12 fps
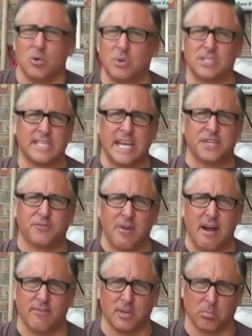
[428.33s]
which takes
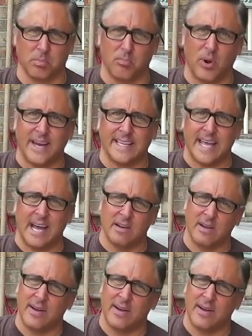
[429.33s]
forever to break down.